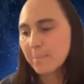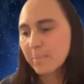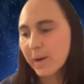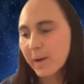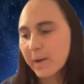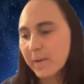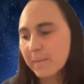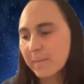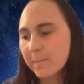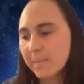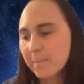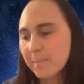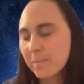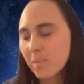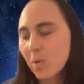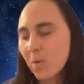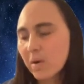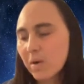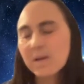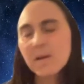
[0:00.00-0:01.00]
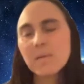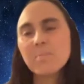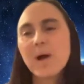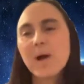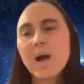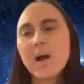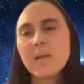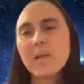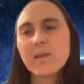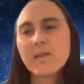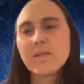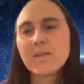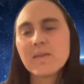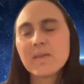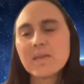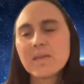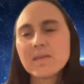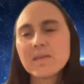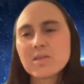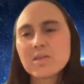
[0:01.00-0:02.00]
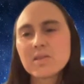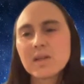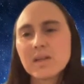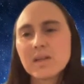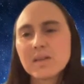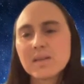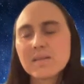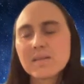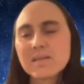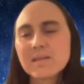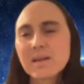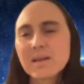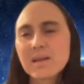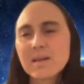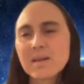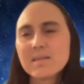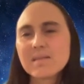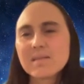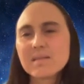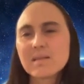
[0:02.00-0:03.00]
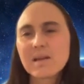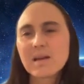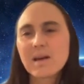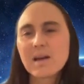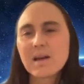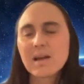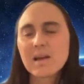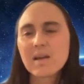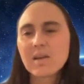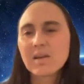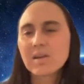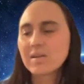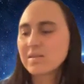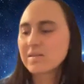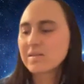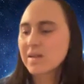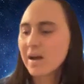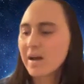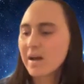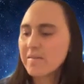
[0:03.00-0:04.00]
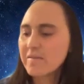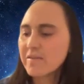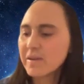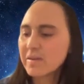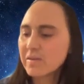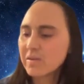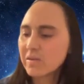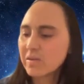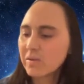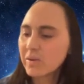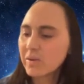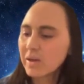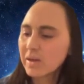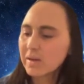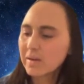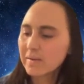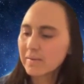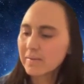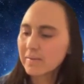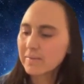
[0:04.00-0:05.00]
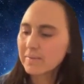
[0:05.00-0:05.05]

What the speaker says: but more compelling than the trees because I could dive into it